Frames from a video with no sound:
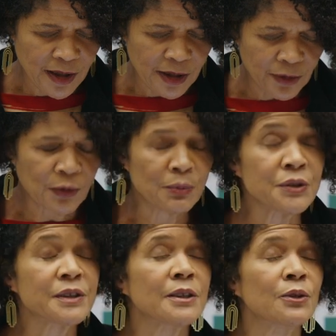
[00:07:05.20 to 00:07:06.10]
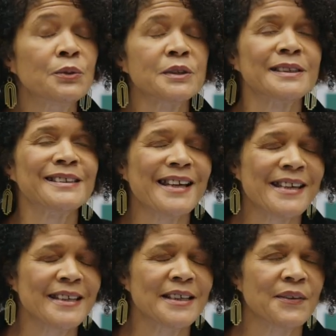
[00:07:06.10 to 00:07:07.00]
I almost always
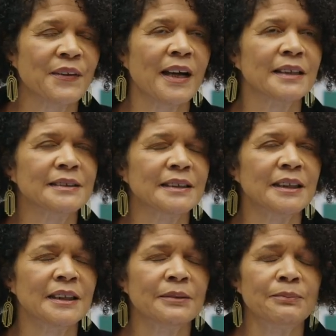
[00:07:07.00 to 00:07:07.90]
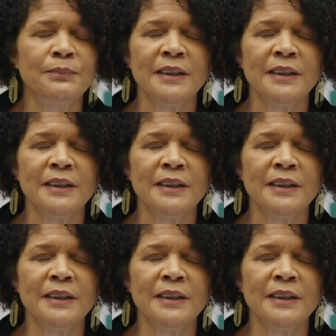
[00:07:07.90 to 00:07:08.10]
say that uh,